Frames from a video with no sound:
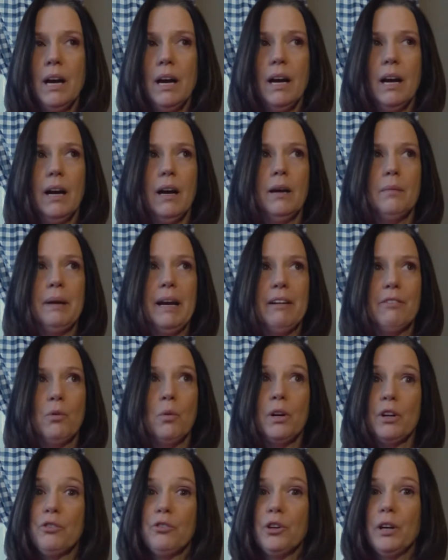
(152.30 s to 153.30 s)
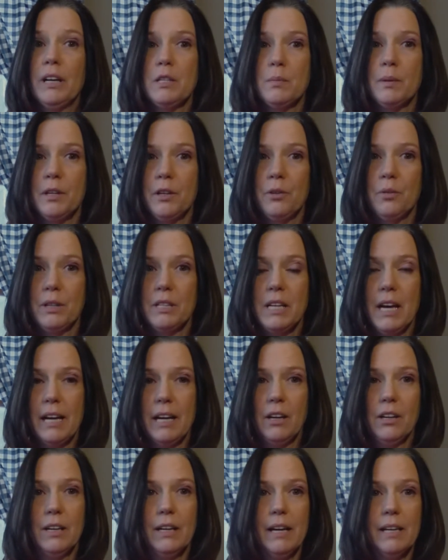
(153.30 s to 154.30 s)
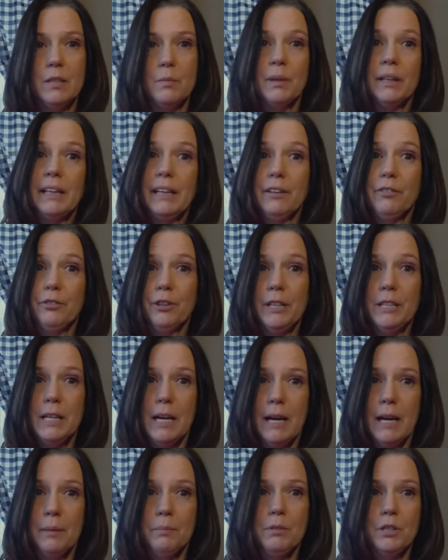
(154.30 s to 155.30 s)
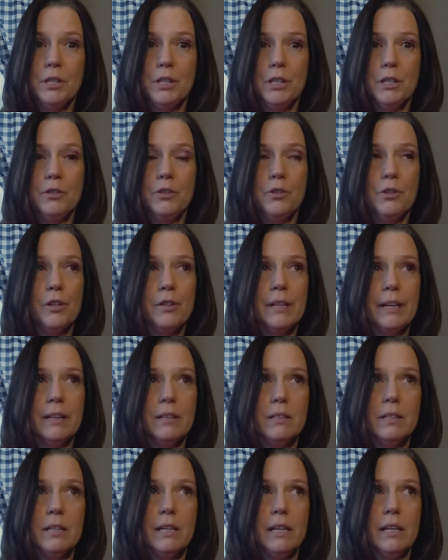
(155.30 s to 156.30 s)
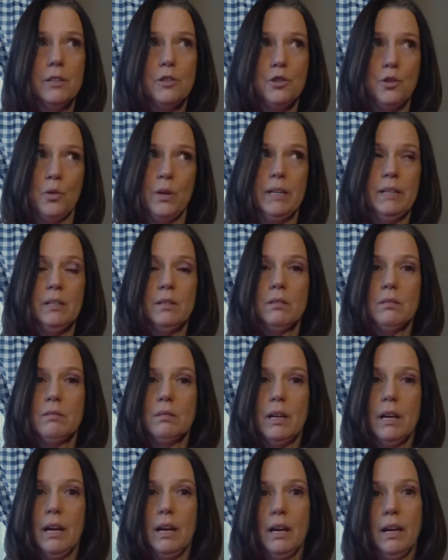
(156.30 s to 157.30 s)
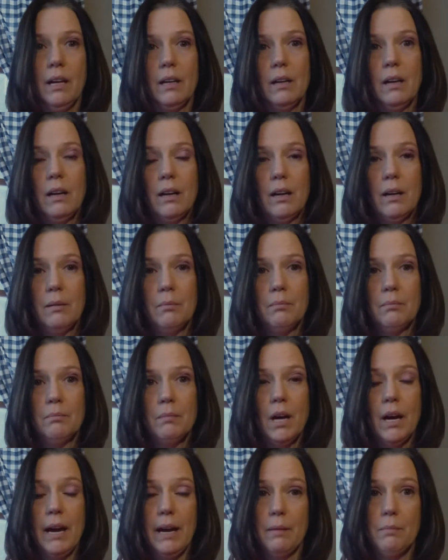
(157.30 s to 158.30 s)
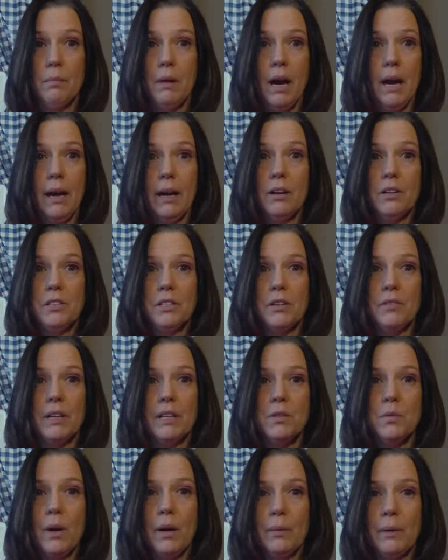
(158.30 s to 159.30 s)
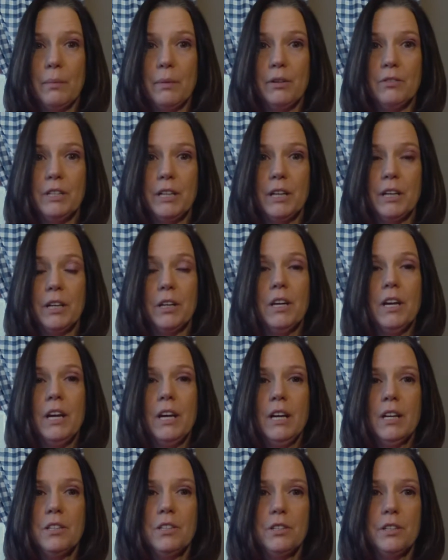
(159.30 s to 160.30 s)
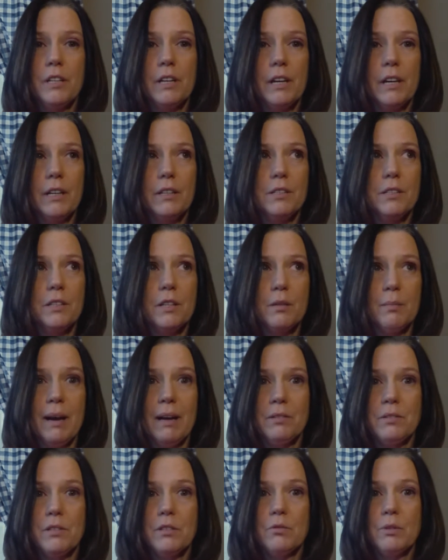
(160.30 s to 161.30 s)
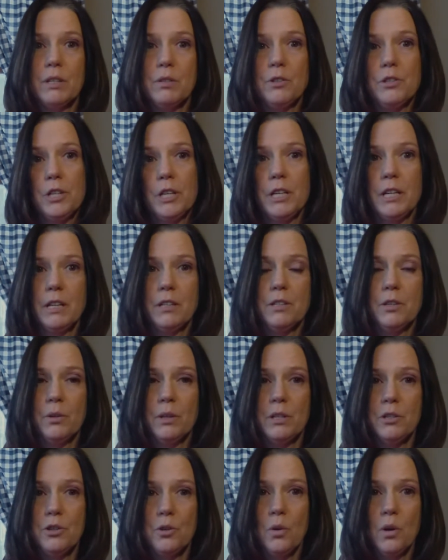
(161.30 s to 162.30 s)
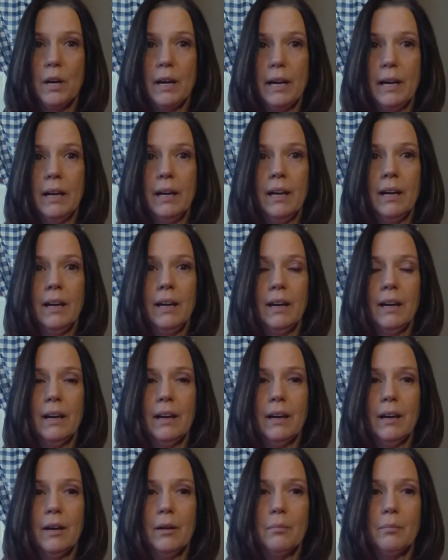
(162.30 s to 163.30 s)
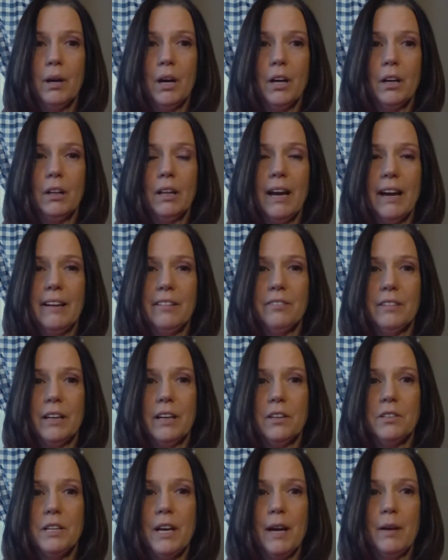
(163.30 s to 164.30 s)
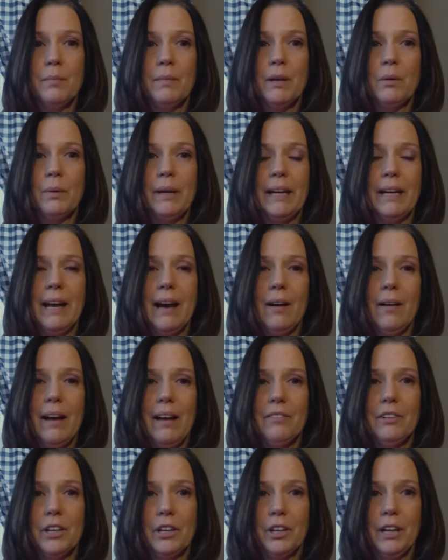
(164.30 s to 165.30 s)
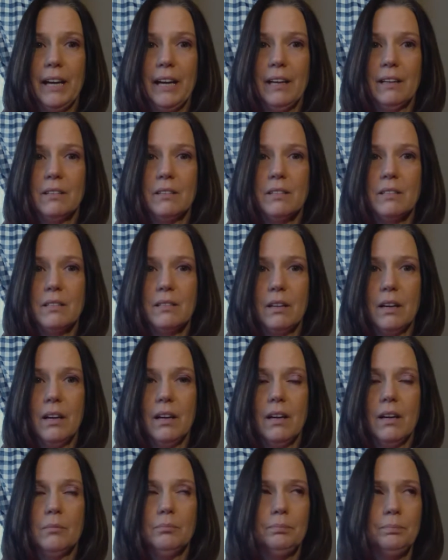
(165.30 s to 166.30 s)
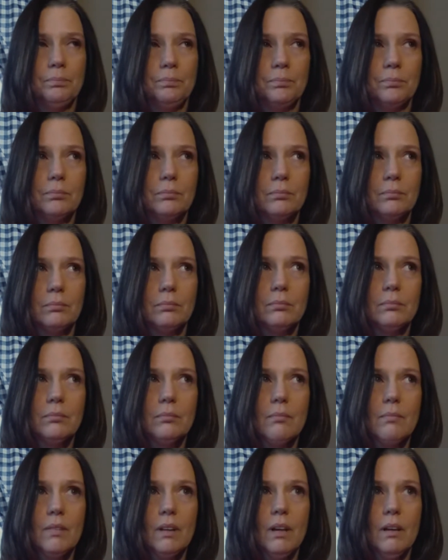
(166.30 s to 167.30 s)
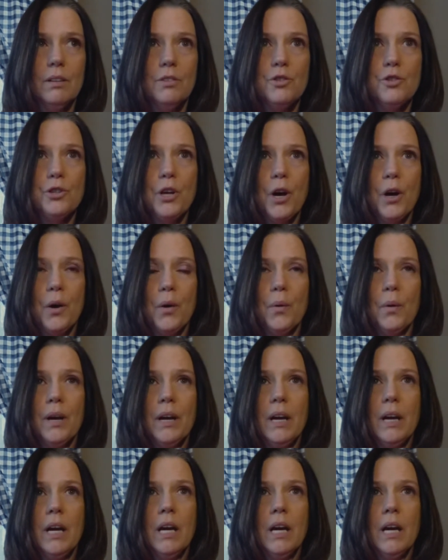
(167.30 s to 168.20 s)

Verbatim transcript: Um, I have a wonderful husband who retired and has plenty of free time to do the things that he enjoys. And um, I, I also, that's why we moved here to the to the mountains of West Virginia to enjoy um, our life and our time that we now have on our hands. Um, so.